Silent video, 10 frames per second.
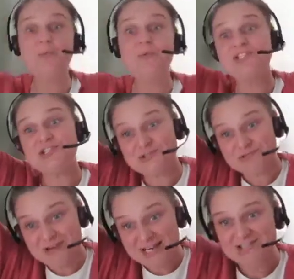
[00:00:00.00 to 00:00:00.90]
we
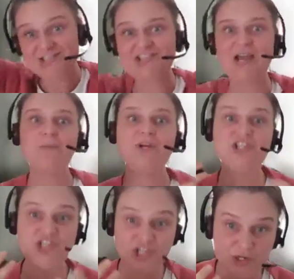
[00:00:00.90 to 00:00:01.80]
stretch, and we
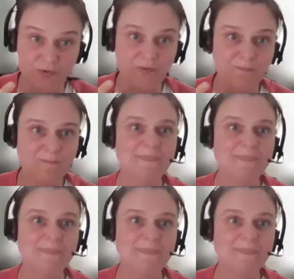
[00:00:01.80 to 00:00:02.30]
chew.